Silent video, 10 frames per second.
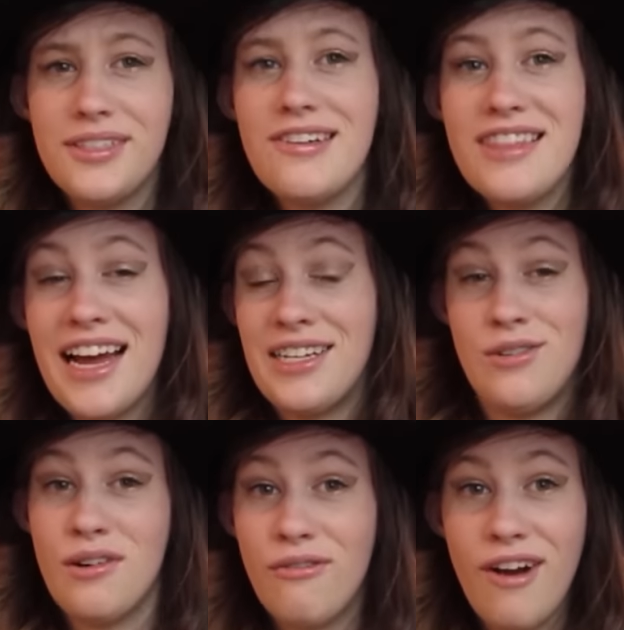do that
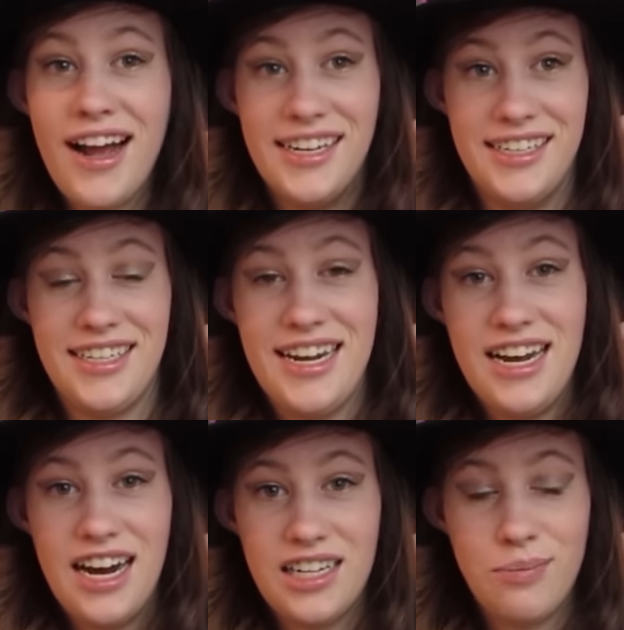to a friend,
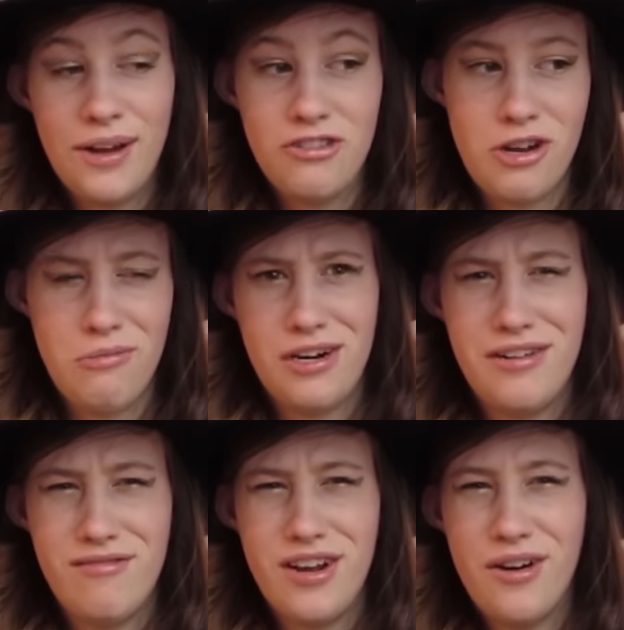especially when
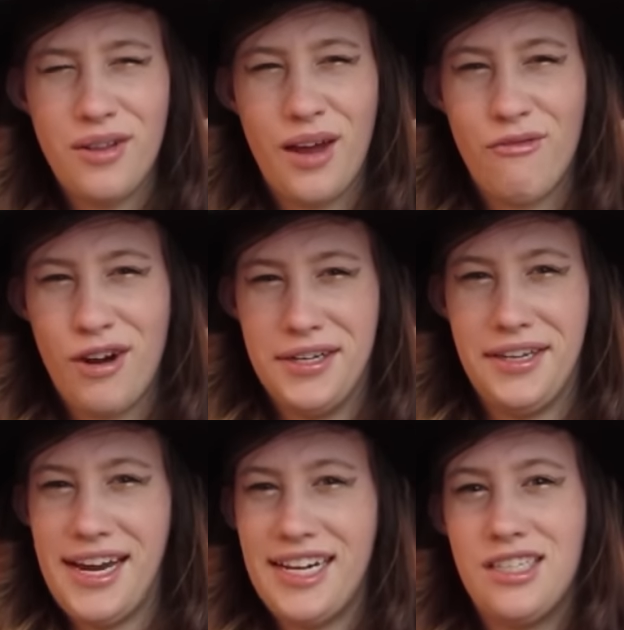you know that friend
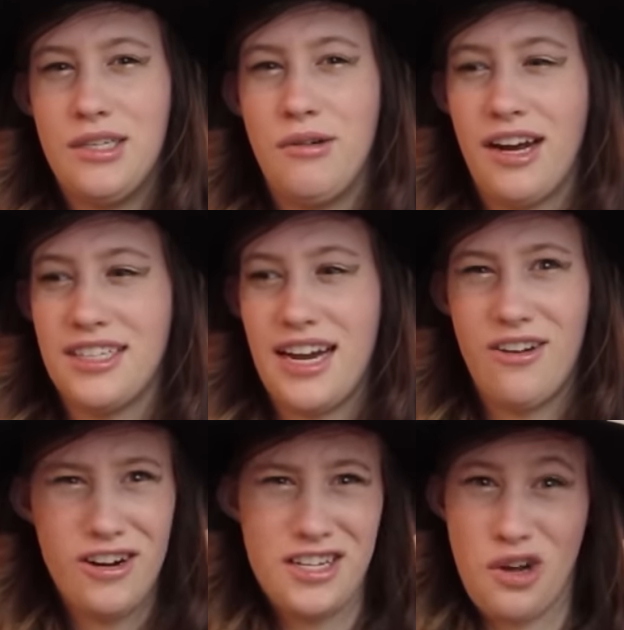likes you, because I'd
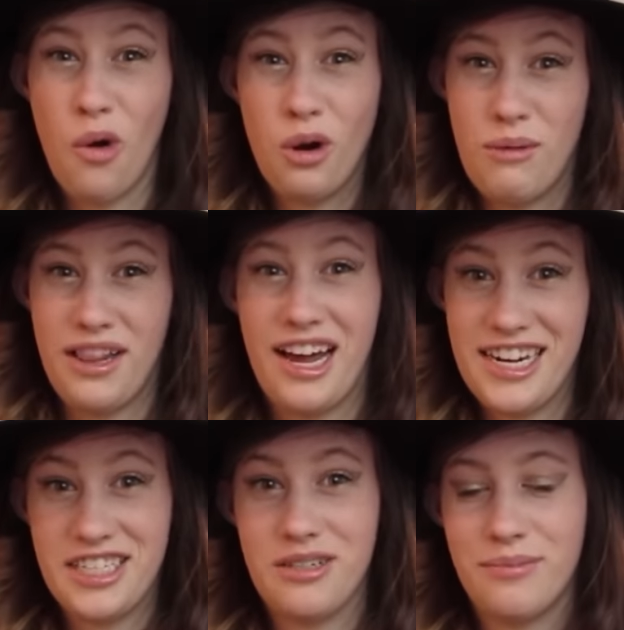already told him I
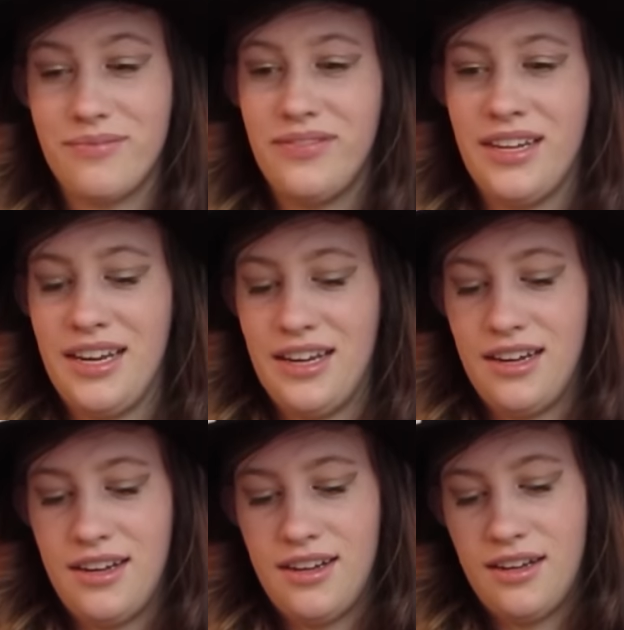liked him.
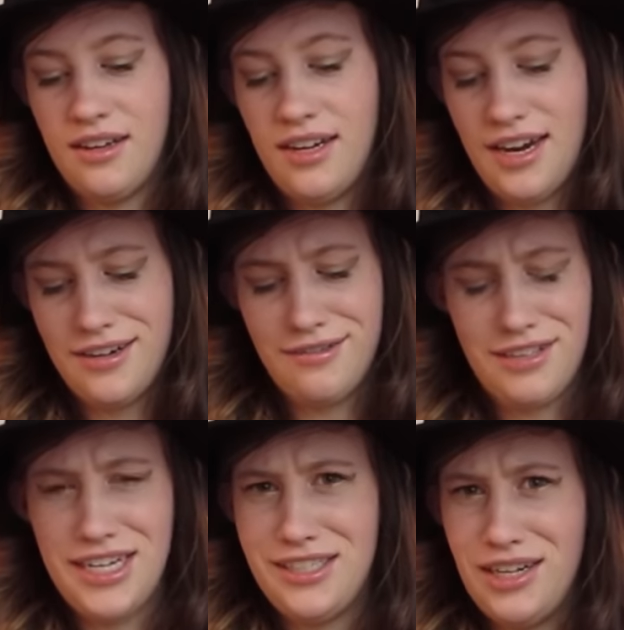And
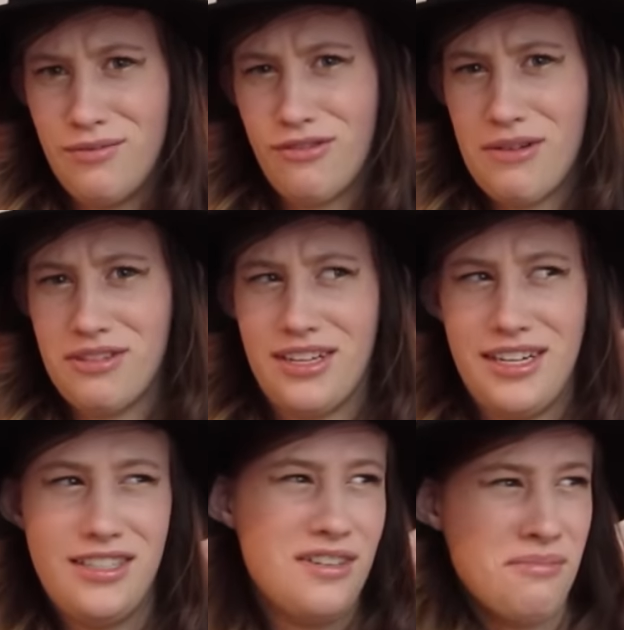he seemed fine with it.
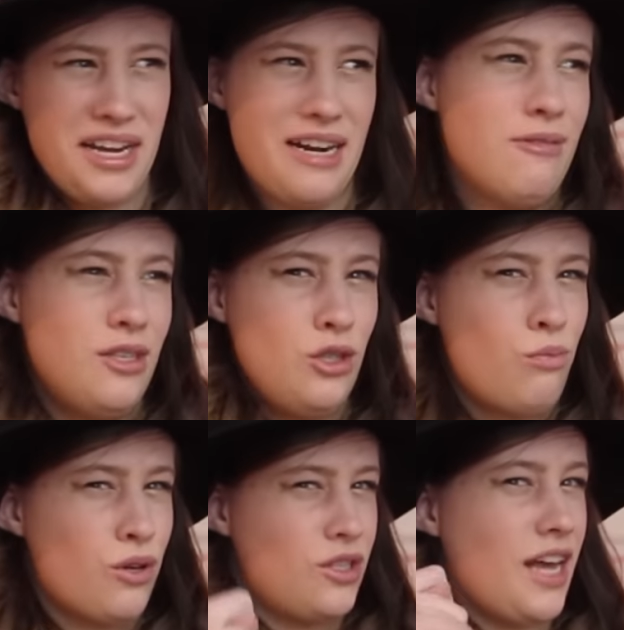He seemed like he was
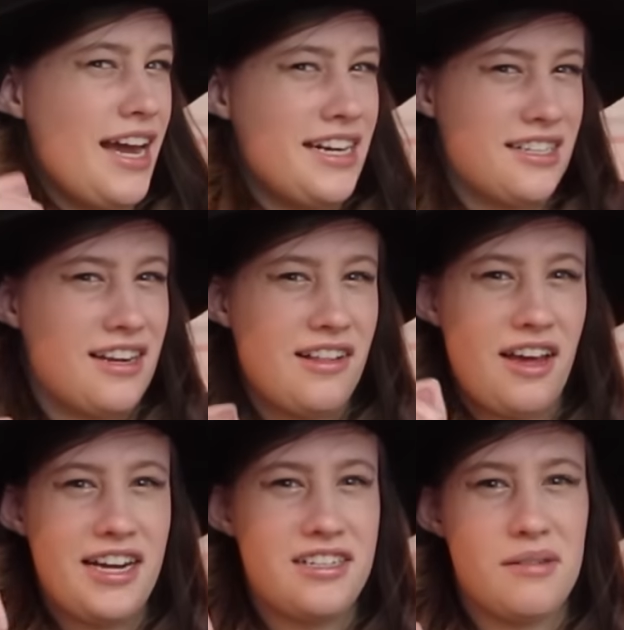super psyched that I
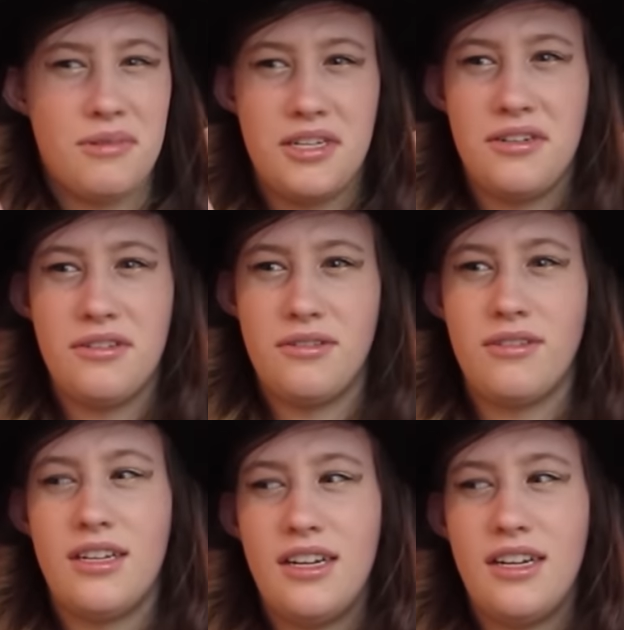liked him, too.